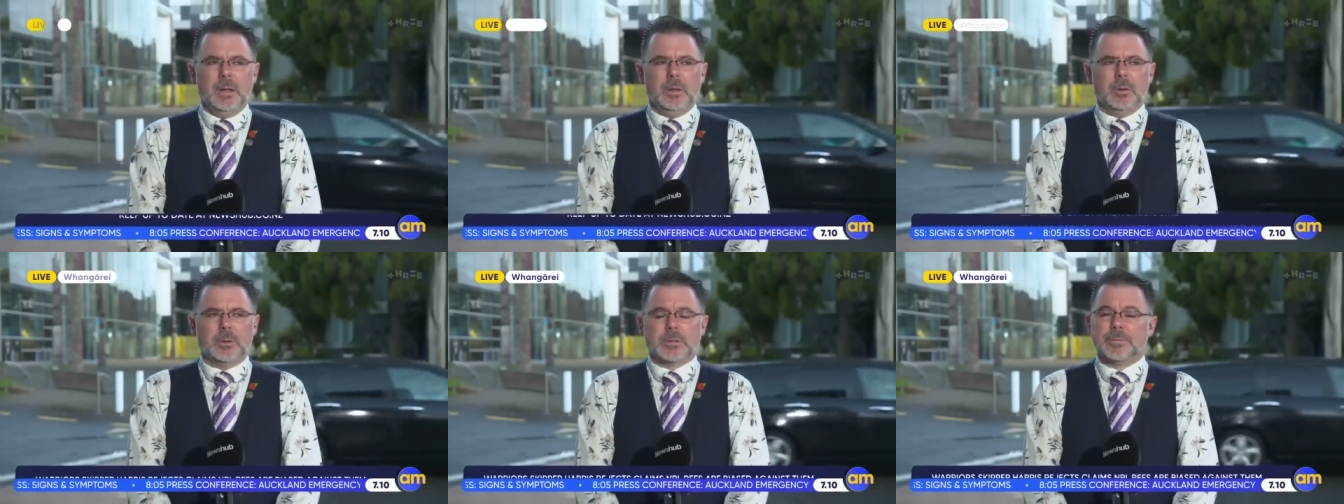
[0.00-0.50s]

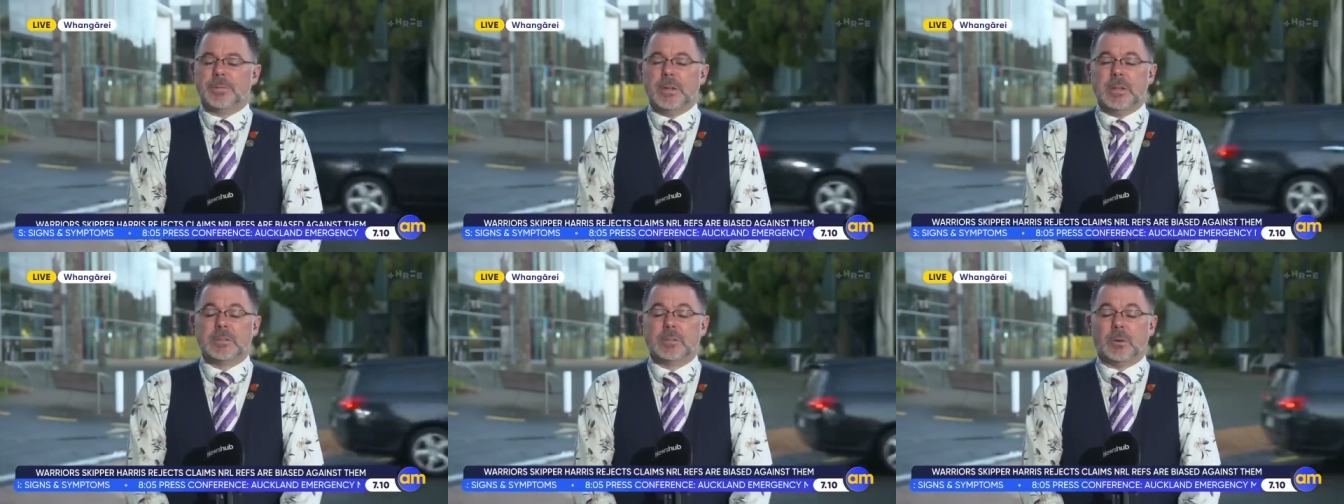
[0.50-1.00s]
Look, it's
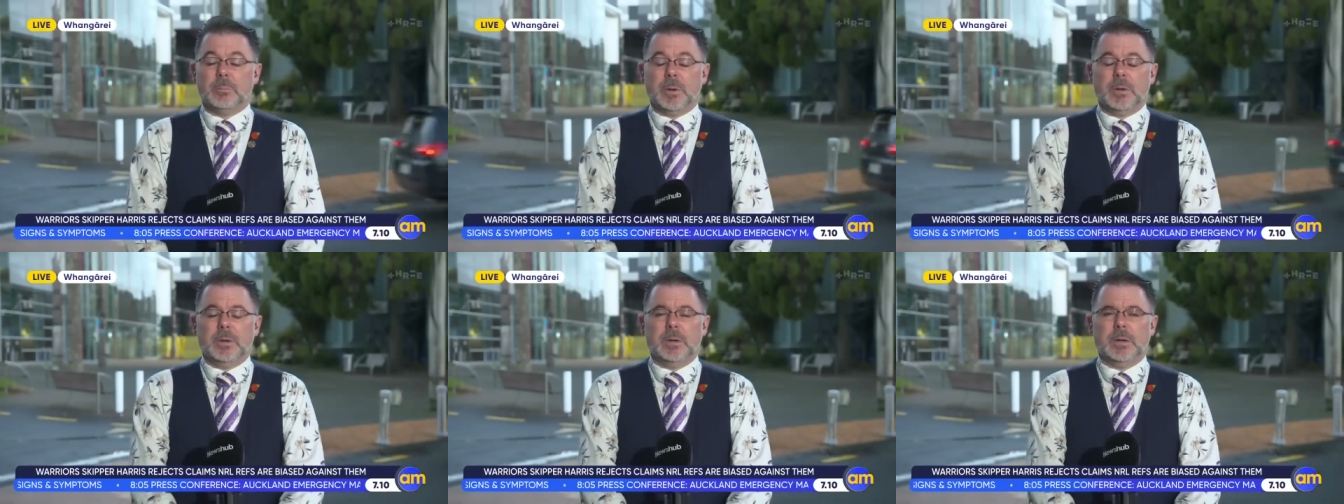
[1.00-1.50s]
fairly
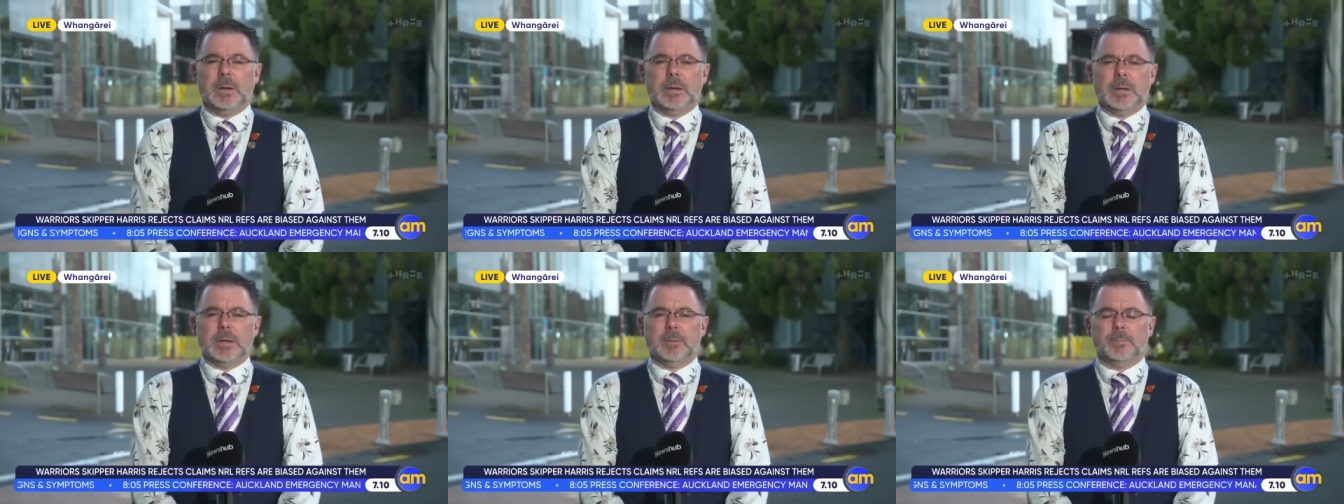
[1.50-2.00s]
sombre.
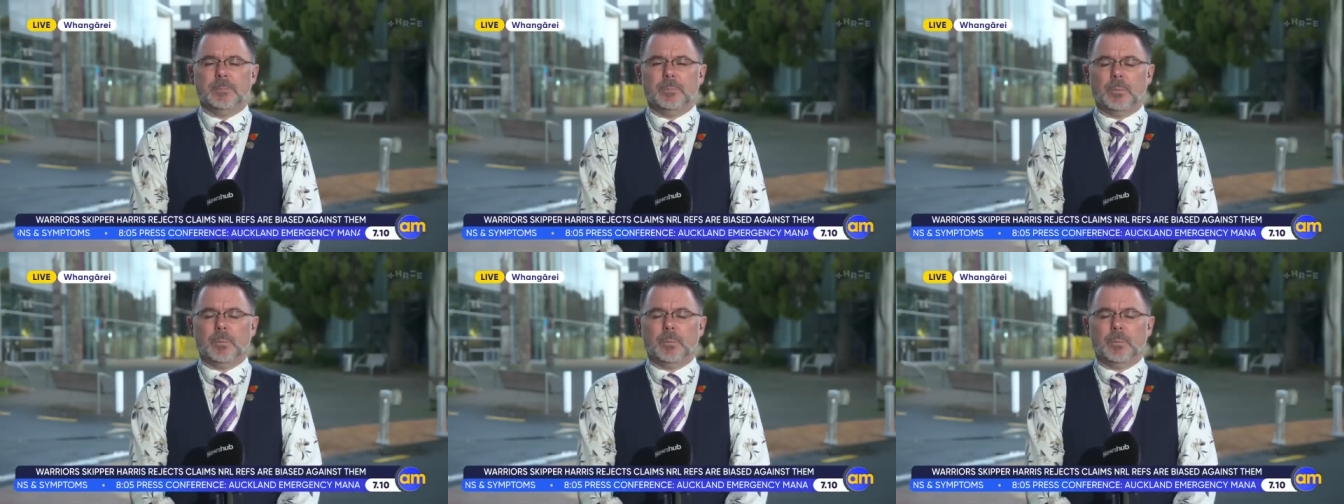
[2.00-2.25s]
Um,